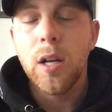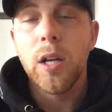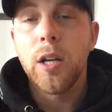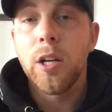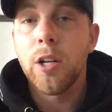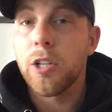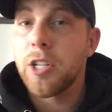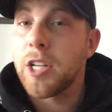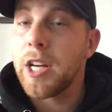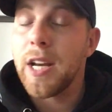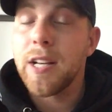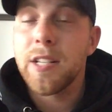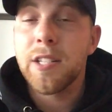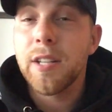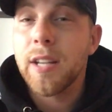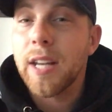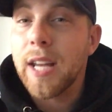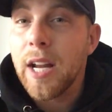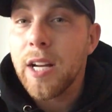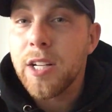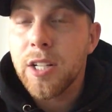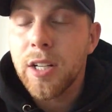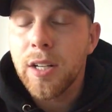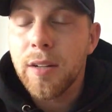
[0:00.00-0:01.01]
your chances of
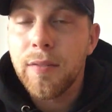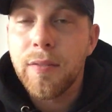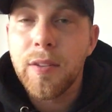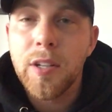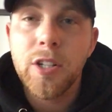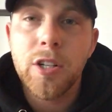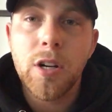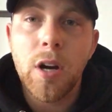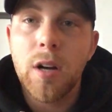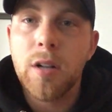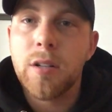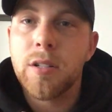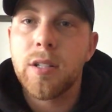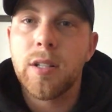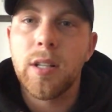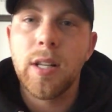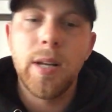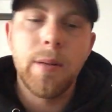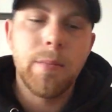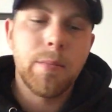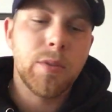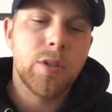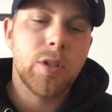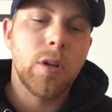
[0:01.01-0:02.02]
catching a fish are
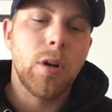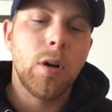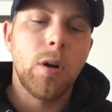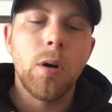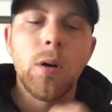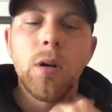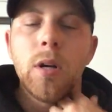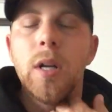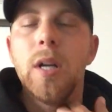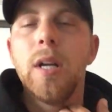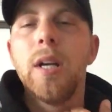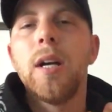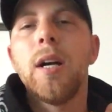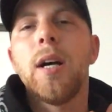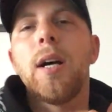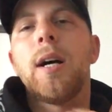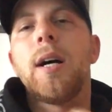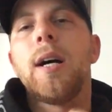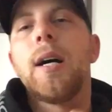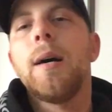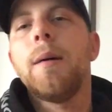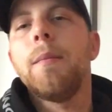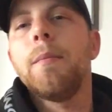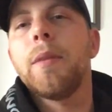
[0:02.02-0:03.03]
slim. So
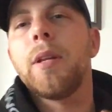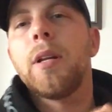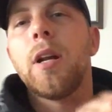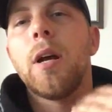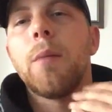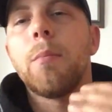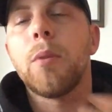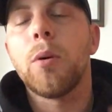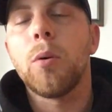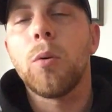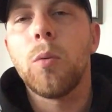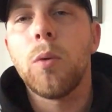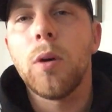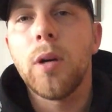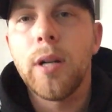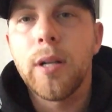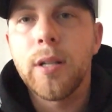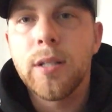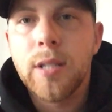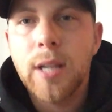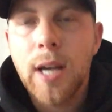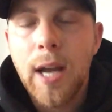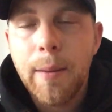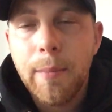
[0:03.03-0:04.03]
the number one
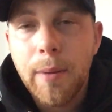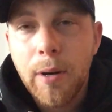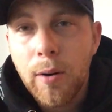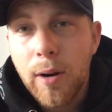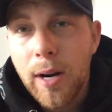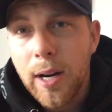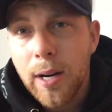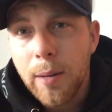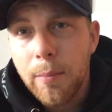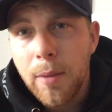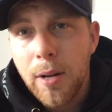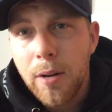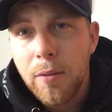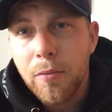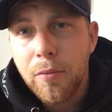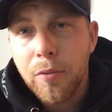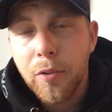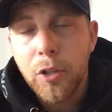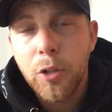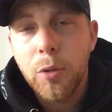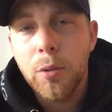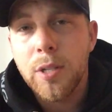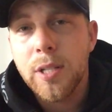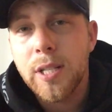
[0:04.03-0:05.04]
time I recommend for
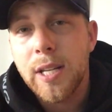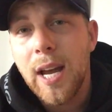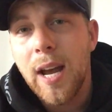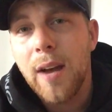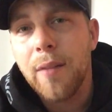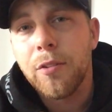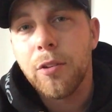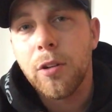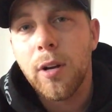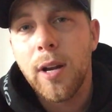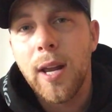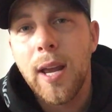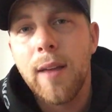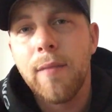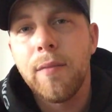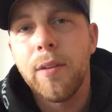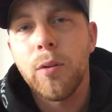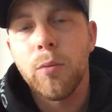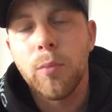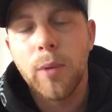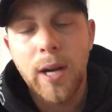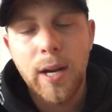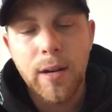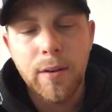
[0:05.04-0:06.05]
you is after a heavy
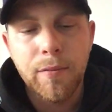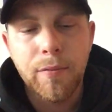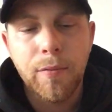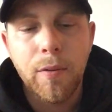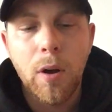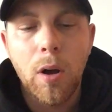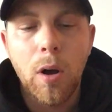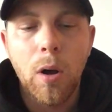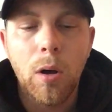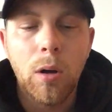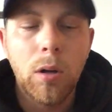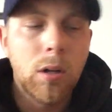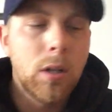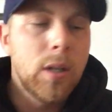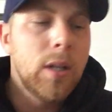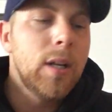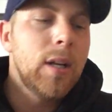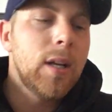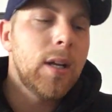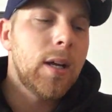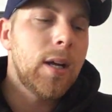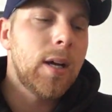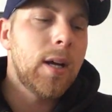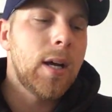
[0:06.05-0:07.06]
rainfall.
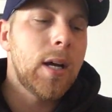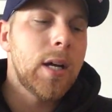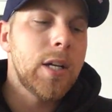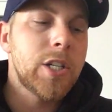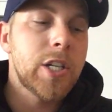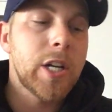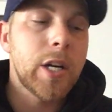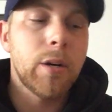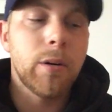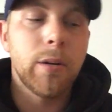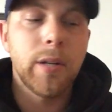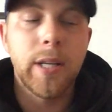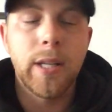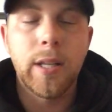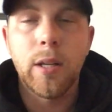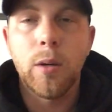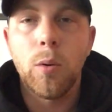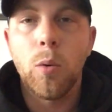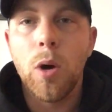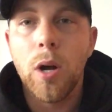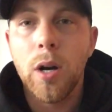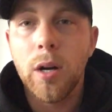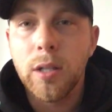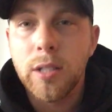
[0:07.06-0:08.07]
Generally the
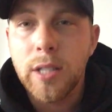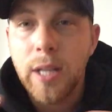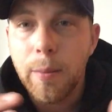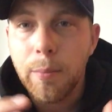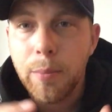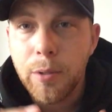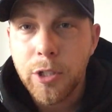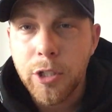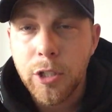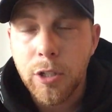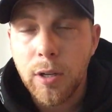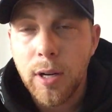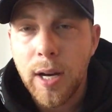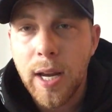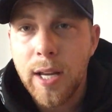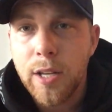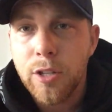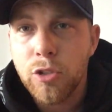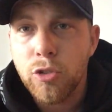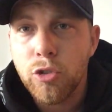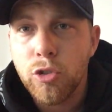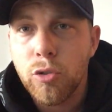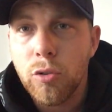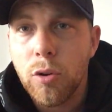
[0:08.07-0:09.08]
water temperature
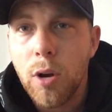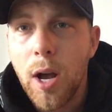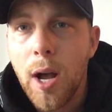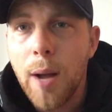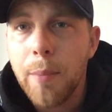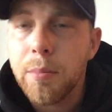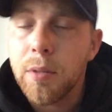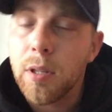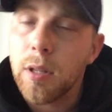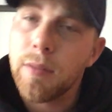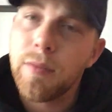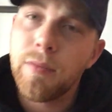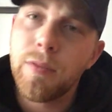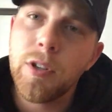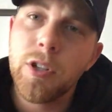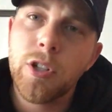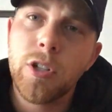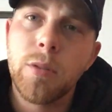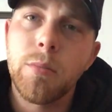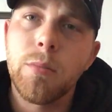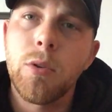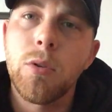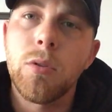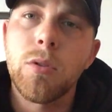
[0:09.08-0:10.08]
has dropped, the fish
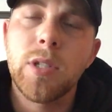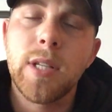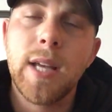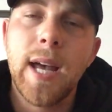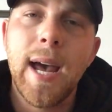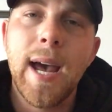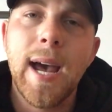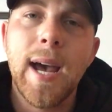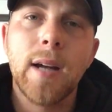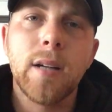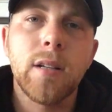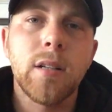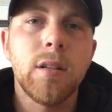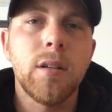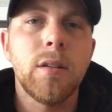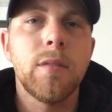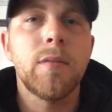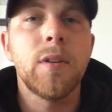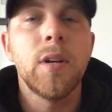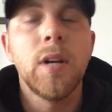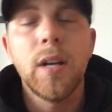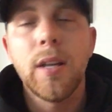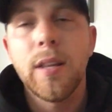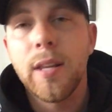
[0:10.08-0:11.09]
are most active,
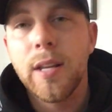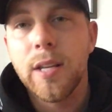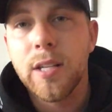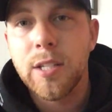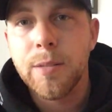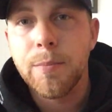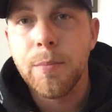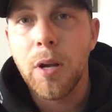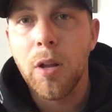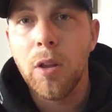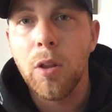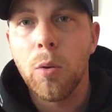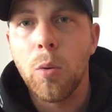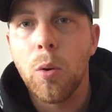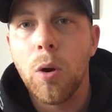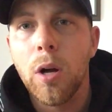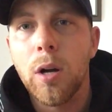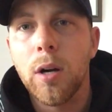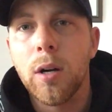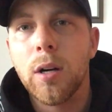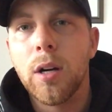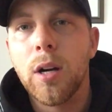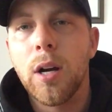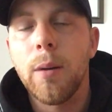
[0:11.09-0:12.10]
they smell the
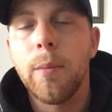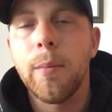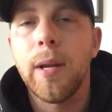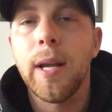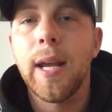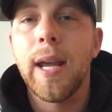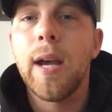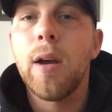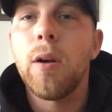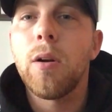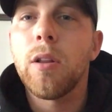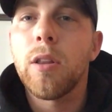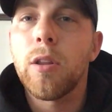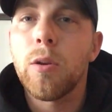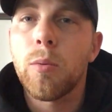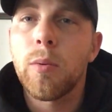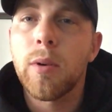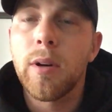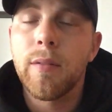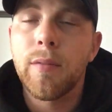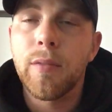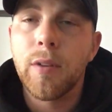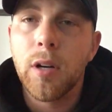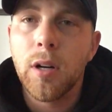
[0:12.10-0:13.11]
water coming out of the
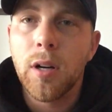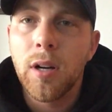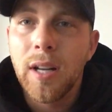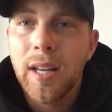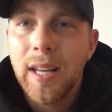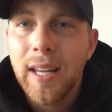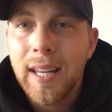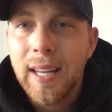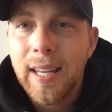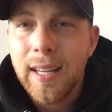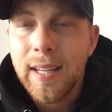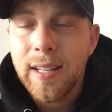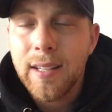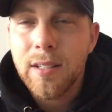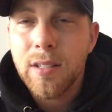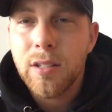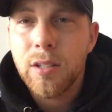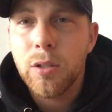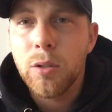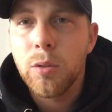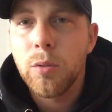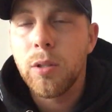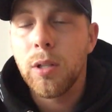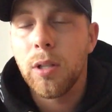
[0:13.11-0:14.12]
river
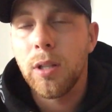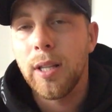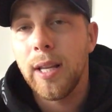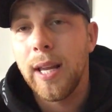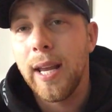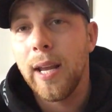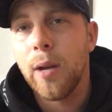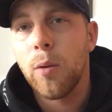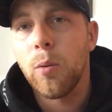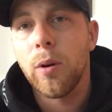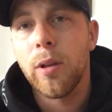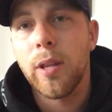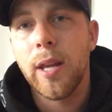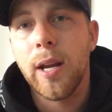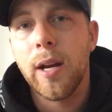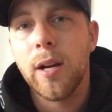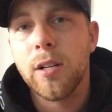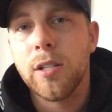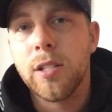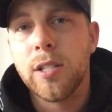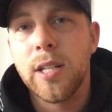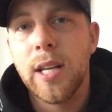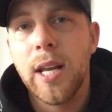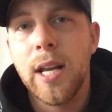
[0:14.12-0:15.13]
into the lake where they are
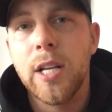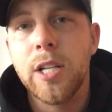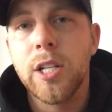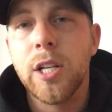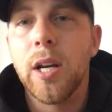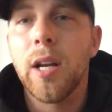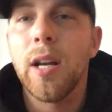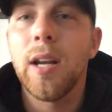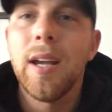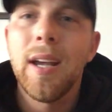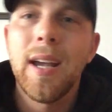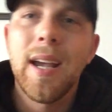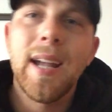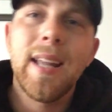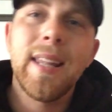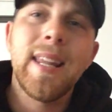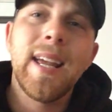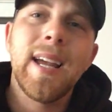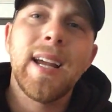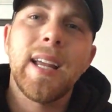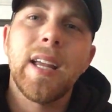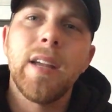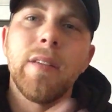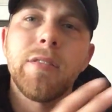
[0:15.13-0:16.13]
staging, and
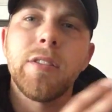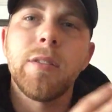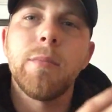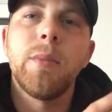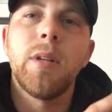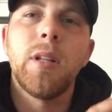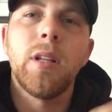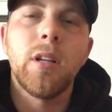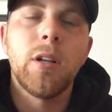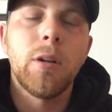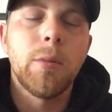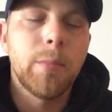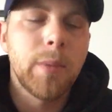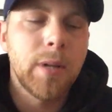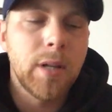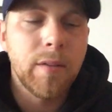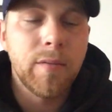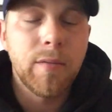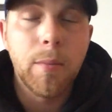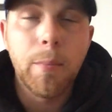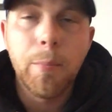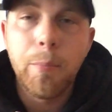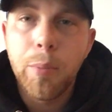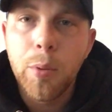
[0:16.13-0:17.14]
that gives them a little bit of
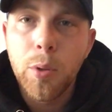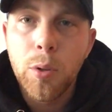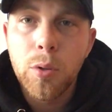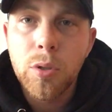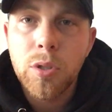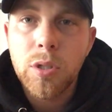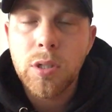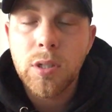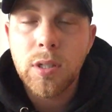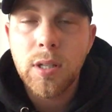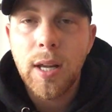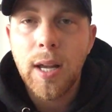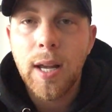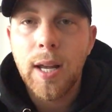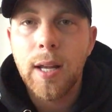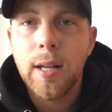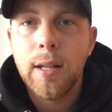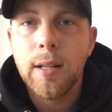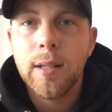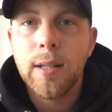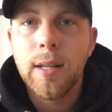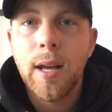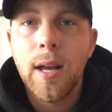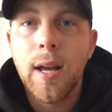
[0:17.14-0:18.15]
a boost
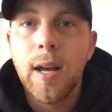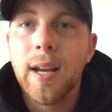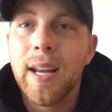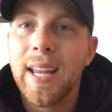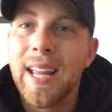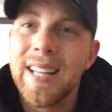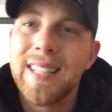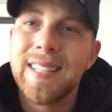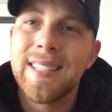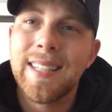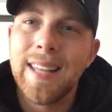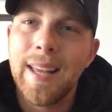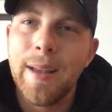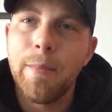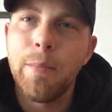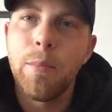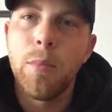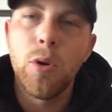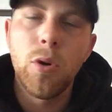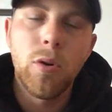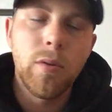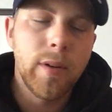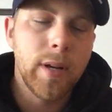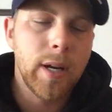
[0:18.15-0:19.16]
and gets them
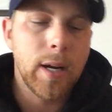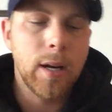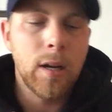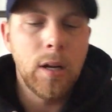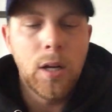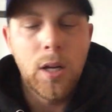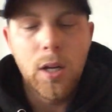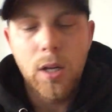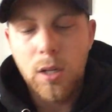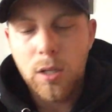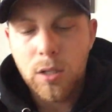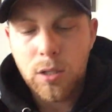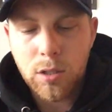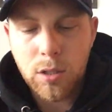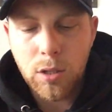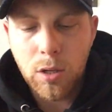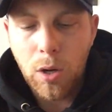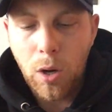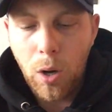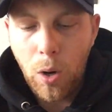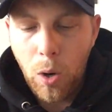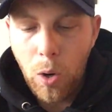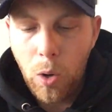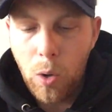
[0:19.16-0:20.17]
moving.
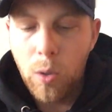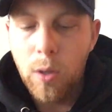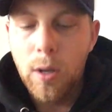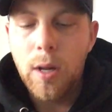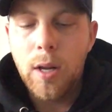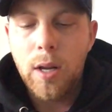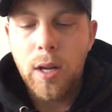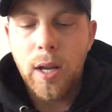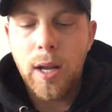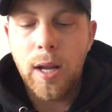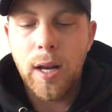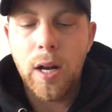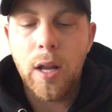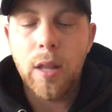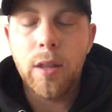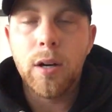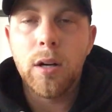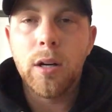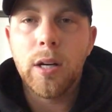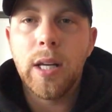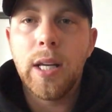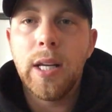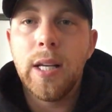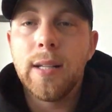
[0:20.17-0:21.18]
So
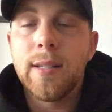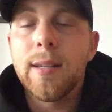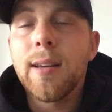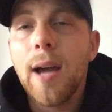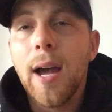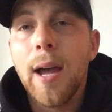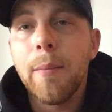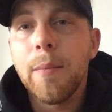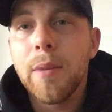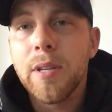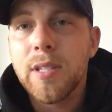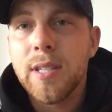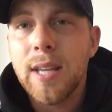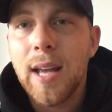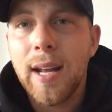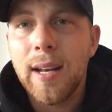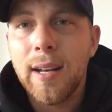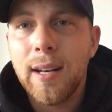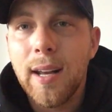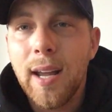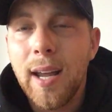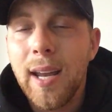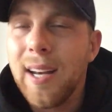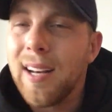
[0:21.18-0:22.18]
another key time is at
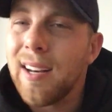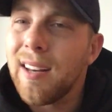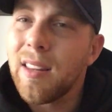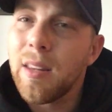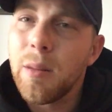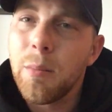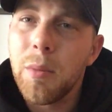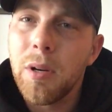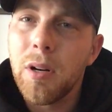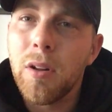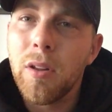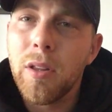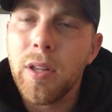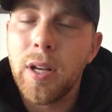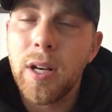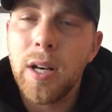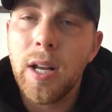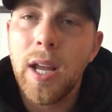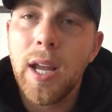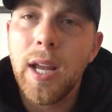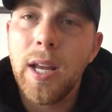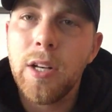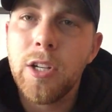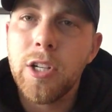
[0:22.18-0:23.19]
night. In the middle of the
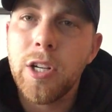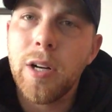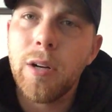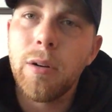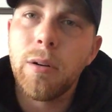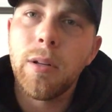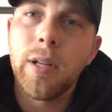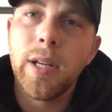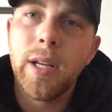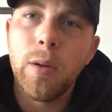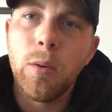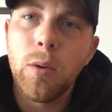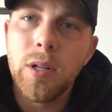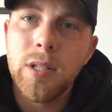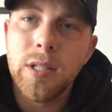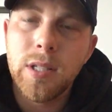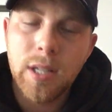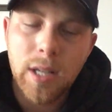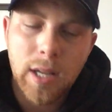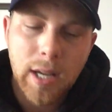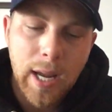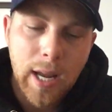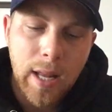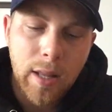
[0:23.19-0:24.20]
night, generally, once
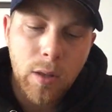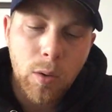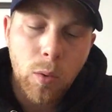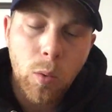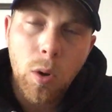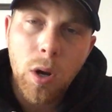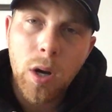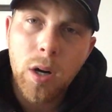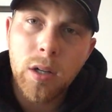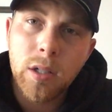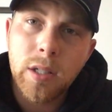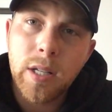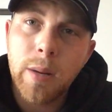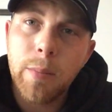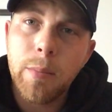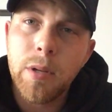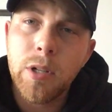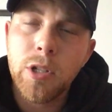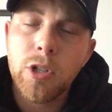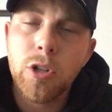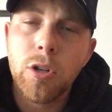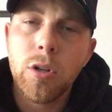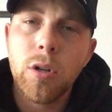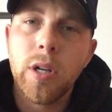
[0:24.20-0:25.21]
again, the water
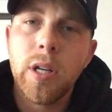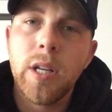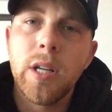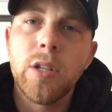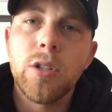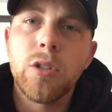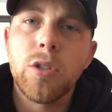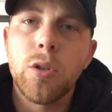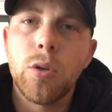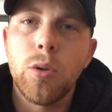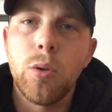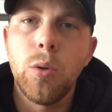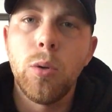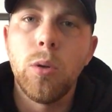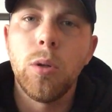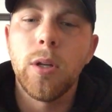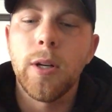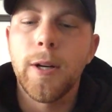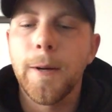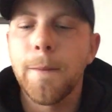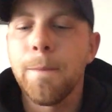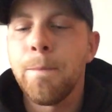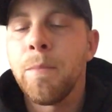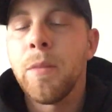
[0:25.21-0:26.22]
temperature is
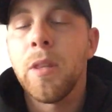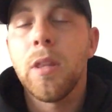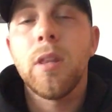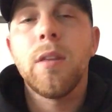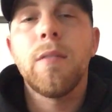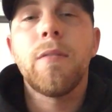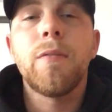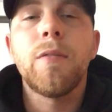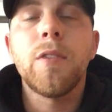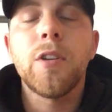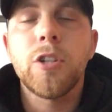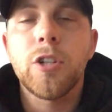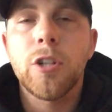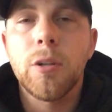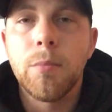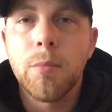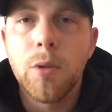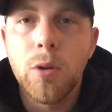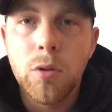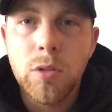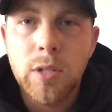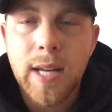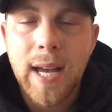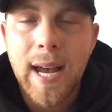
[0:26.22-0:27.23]
cooler, the fish are
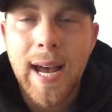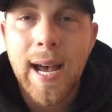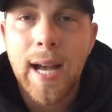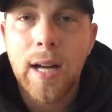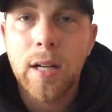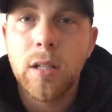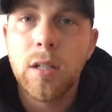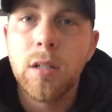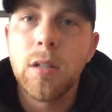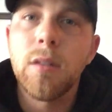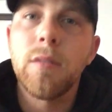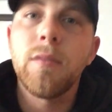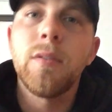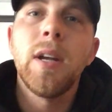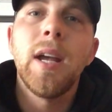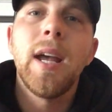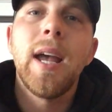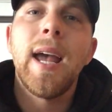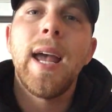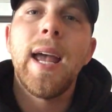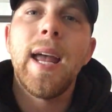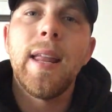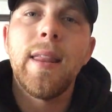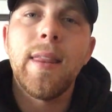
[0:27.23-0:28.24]
most active,
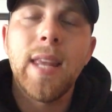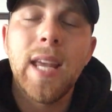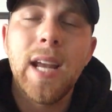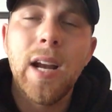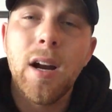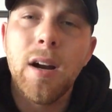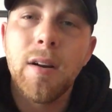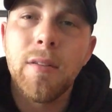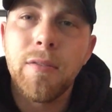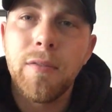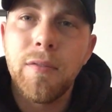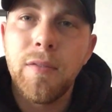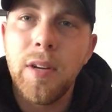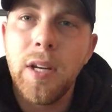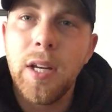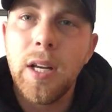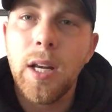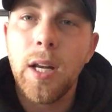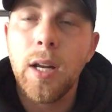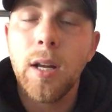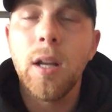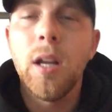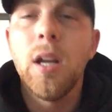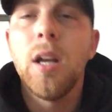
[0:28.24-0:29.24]
and they are
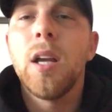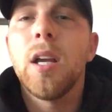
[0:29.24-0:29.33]
feeding,